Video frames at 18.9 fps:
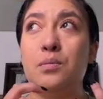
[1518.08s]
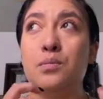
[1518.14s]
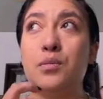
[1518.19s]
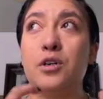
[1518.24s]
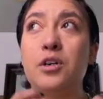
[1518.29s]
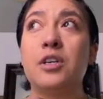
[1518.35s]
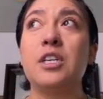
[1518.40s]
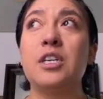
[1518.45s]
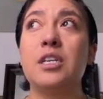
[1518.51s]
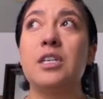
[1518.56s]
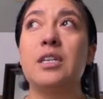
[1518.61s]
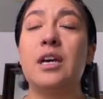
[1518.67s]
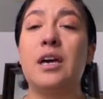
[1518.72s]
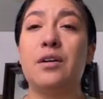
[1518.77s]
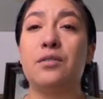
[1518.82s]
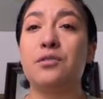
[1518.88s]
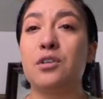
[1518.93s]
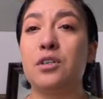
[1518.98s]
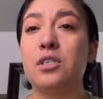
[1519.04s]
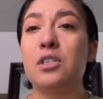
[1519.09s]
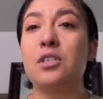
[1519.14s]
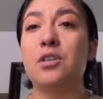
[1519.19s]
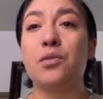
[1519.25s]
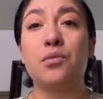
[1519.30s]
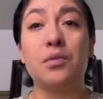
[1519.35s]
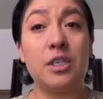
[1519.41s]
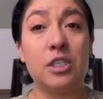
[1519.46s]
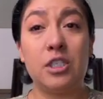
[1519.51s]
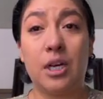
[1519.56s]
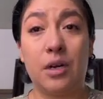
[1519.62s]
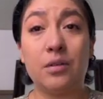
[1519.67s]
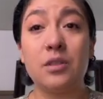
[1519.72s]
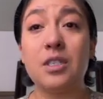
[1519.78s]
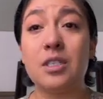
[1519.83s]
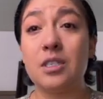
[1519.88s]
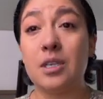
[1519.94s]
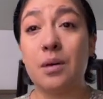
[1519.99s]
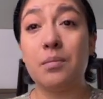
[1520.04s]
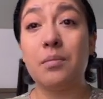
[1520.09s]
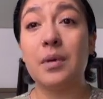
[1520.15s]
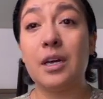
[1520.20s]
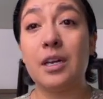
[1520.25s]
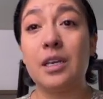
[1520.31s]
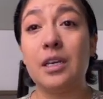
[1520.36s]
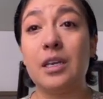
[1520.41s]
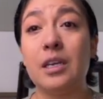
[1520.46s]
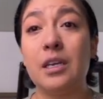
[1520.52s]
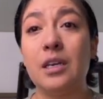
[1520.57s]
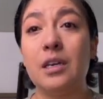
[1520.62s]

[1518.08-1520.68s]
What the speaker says: put in effort to reach out to somebody.